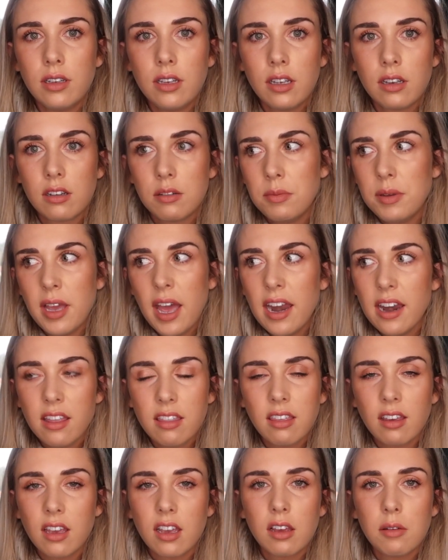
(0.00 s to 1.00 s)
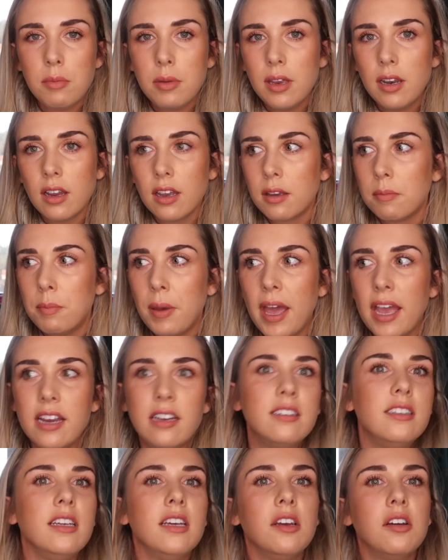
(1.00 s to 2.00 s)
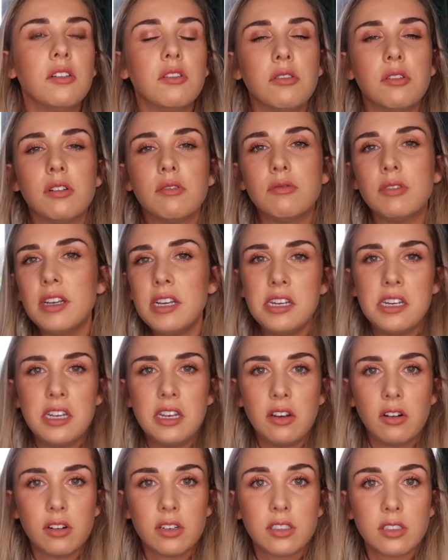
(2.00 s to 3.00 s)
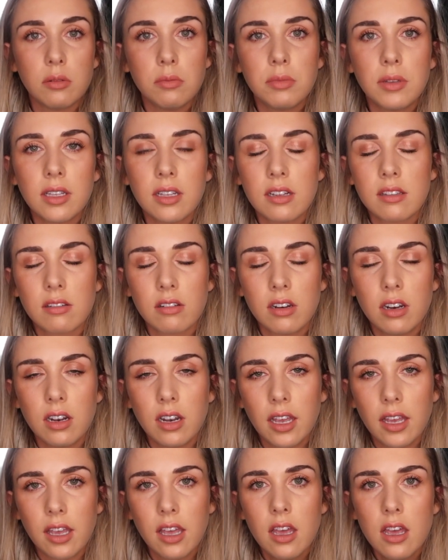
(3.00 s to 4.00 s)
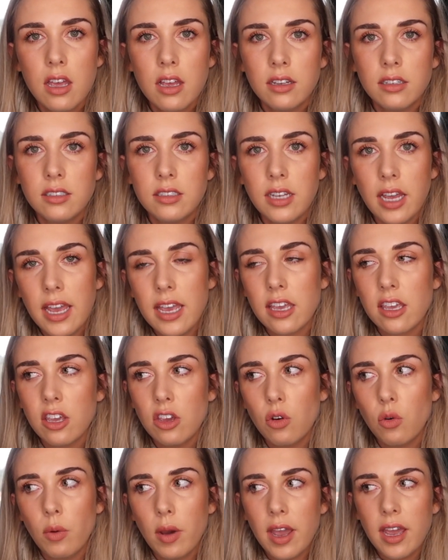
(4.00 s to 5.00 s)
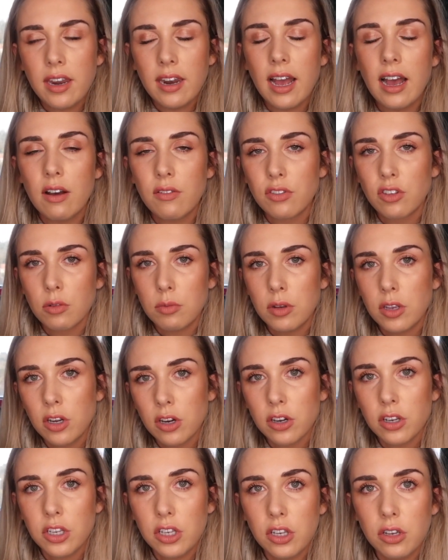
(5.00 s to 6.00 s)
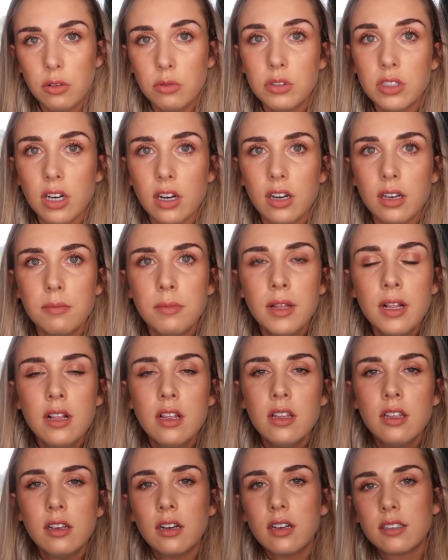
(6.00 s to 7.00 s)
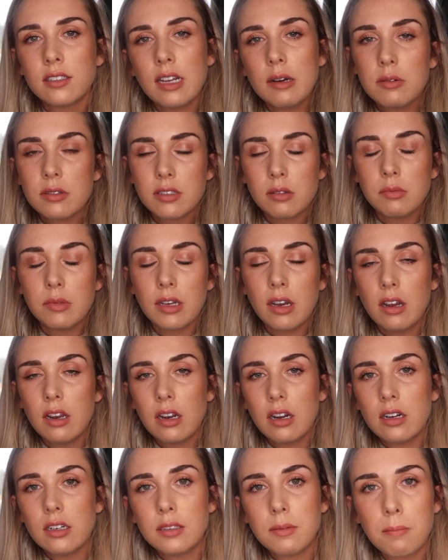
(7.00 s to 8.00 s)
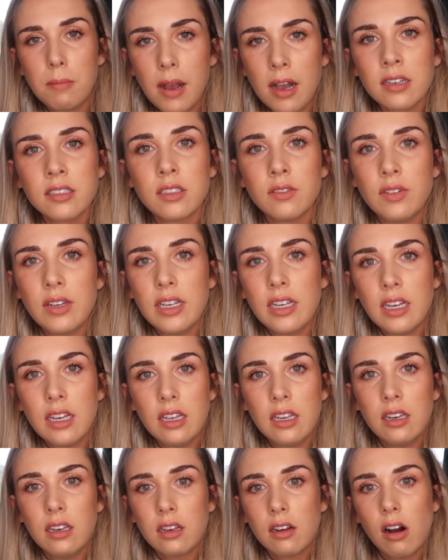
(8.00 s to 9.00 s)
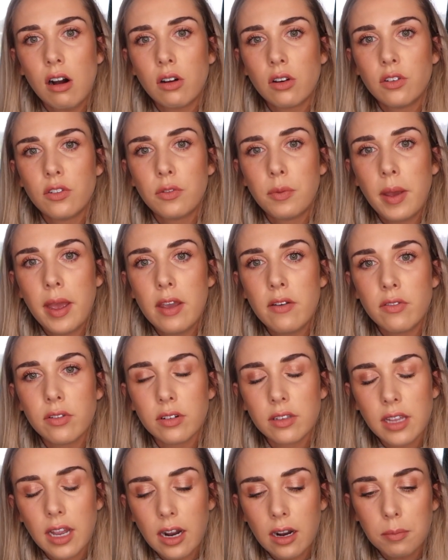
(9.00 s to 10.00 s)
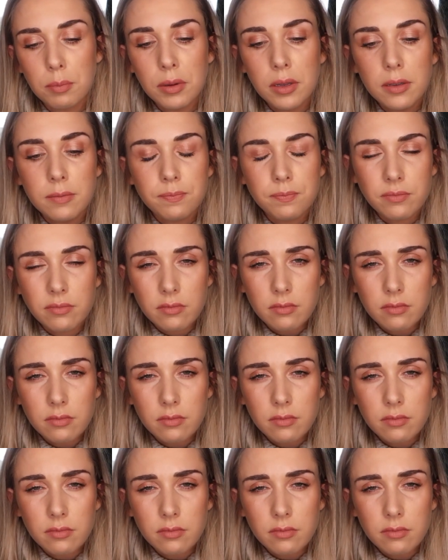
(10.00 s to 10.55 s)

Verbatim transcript: it can be anything. It can be like painting or reading or something that's gonna, like, take you away and have some of your you time. Because that was something I learned massively in the cognitive behavioral therapy,